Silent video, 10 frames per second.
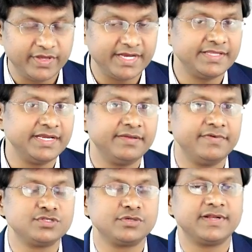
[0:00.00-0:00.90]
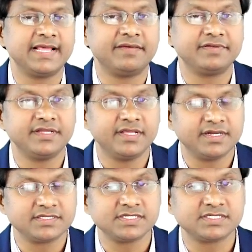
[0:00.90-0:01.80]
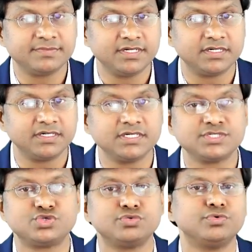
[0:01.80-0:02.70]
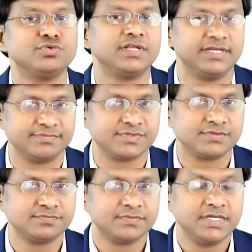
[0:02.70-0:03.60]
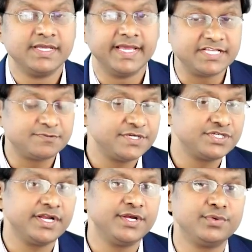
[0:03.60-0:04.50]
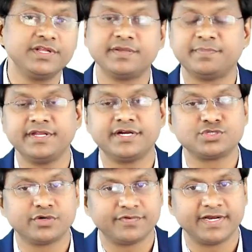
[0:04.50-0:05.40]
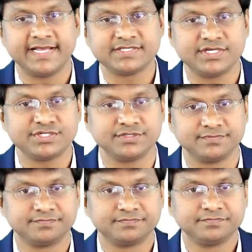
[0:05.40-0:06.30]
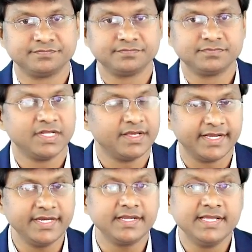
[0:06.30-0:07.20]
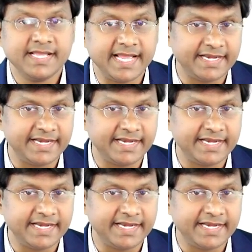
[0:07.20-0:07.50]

Where the individual will have an irresistible urge to move the limbs, especially during the periods of relaxation, right?